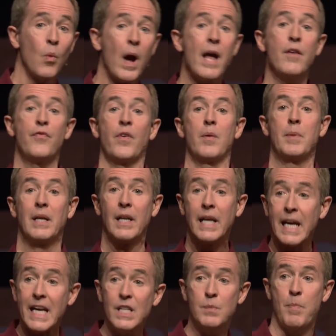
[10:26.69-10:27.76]
away from and
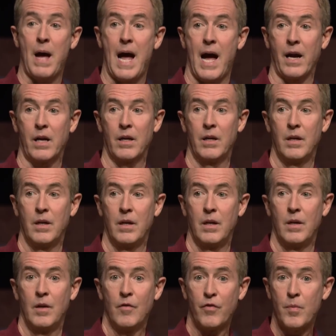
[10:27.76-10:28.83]
leans back
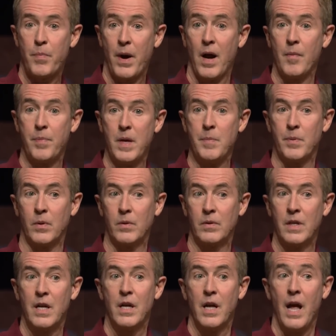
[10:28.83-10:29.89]
from proud people.
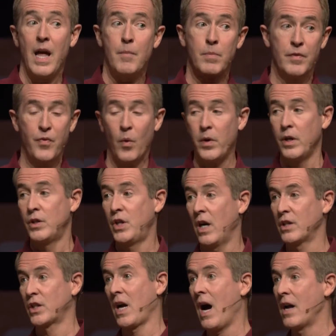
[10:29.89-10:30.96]
And before you
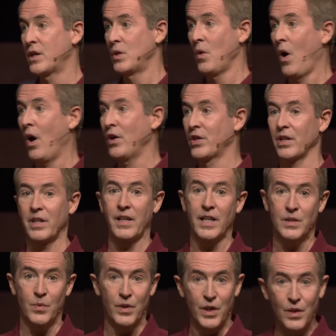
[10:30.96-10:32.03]
judge God too harshly,
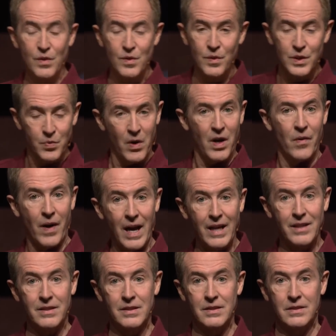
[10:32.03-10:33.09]
that's what you do as well,
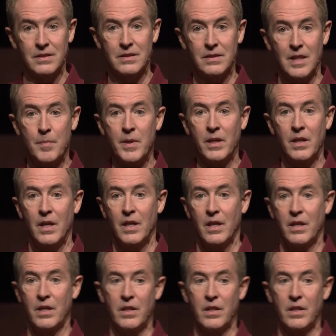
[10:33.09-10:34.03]
right? I mean,